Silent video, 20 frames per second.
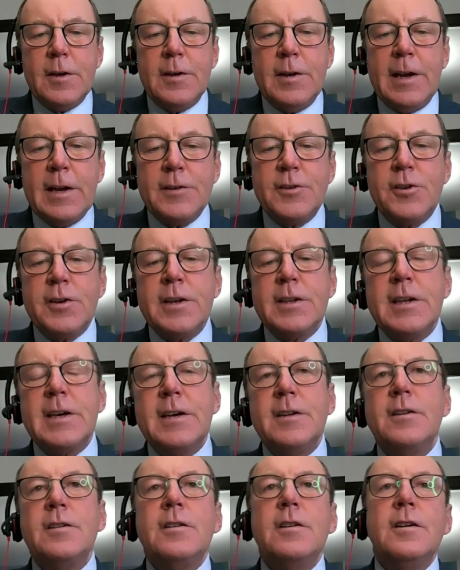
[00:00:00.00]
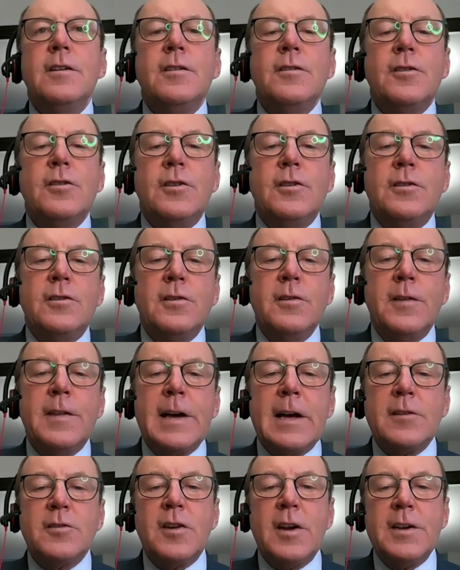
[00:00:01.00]
Now, during the
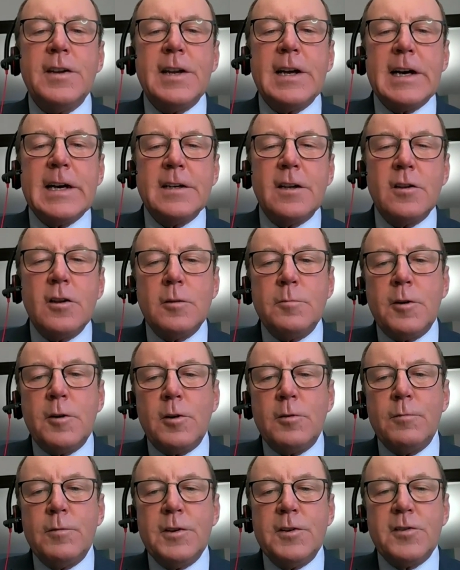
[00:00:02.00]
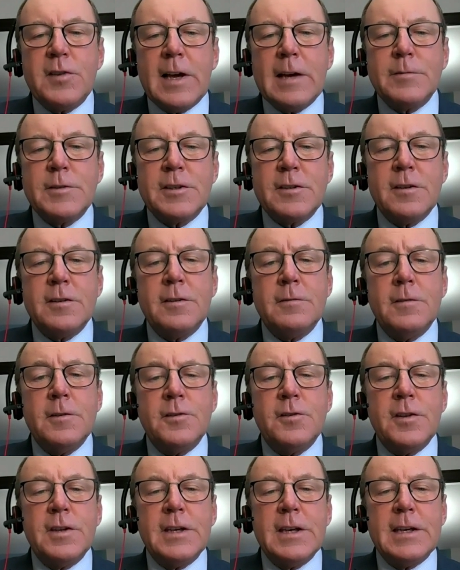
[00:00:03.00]
2009 global recession, it
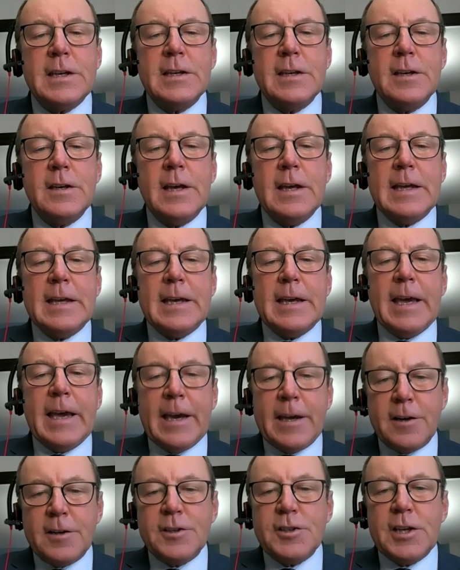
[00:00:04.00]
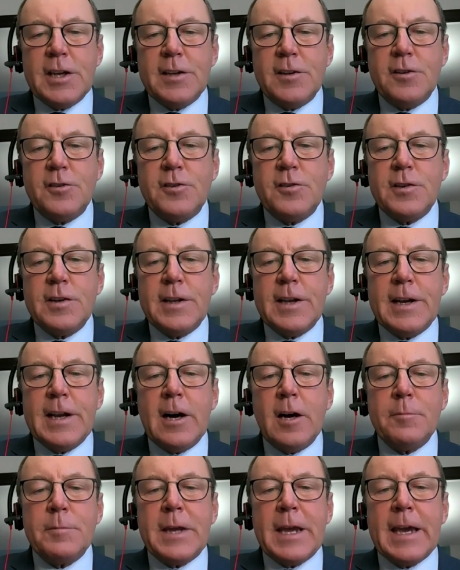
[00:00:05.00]
was the energy industry that
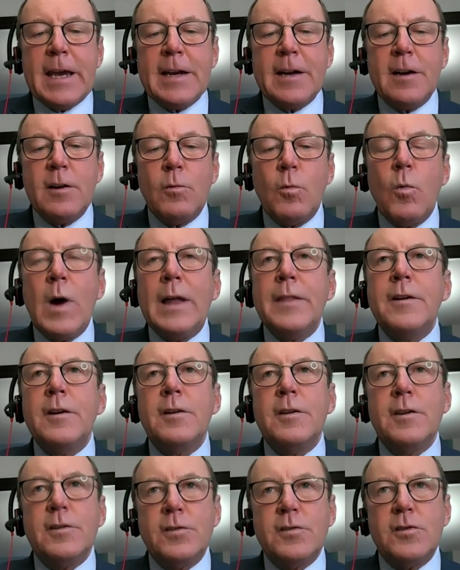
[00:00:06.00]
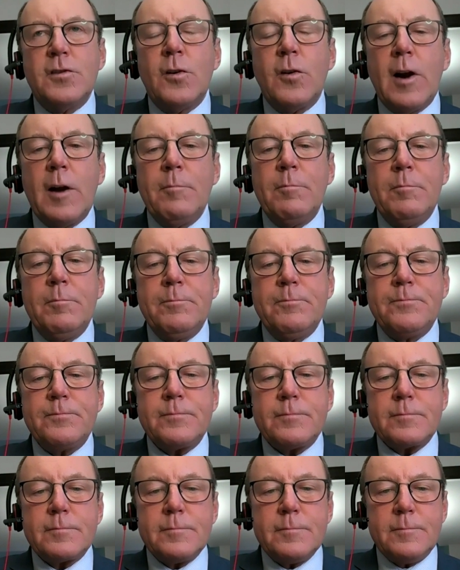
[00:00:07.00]
helped Canada weather the storm.
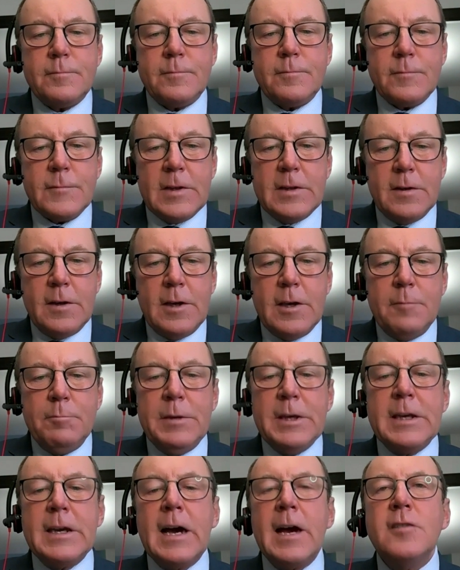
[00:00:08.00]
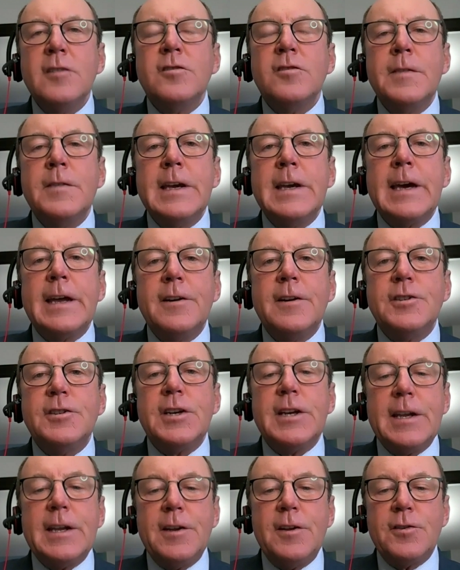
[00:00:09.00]
Because of the energy
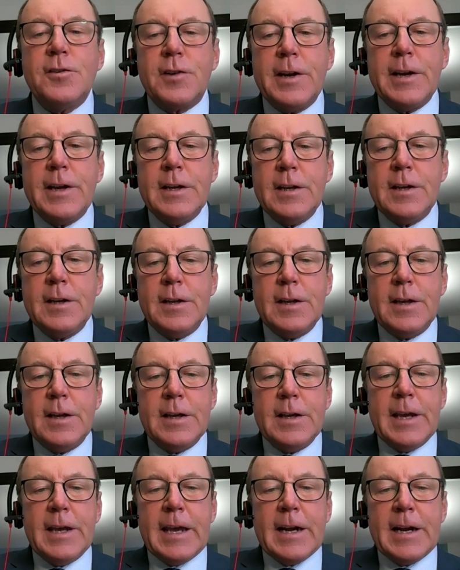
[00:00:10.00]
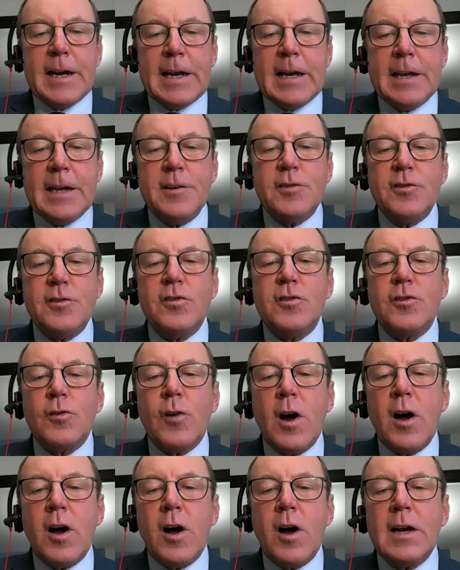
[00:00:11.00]
industry, Canada had the
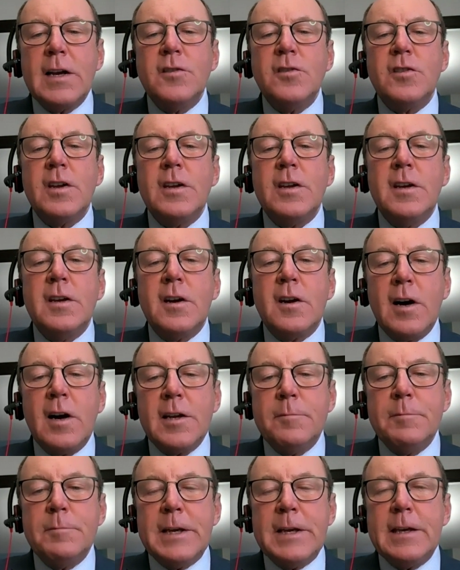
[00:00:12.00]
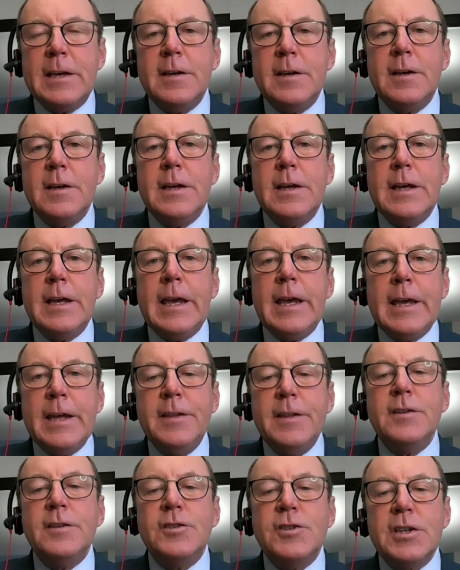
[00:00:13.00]
strongest economy in
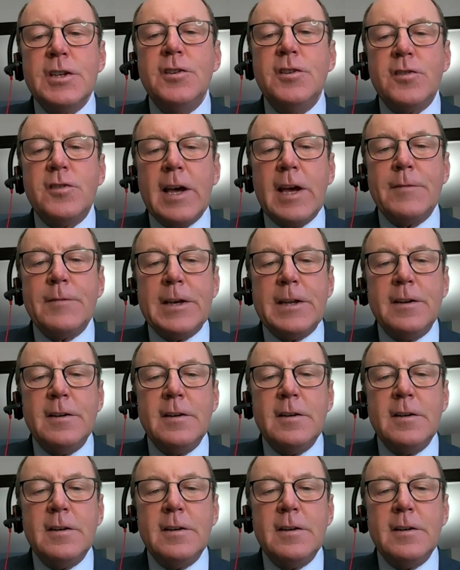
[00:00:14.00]
the G7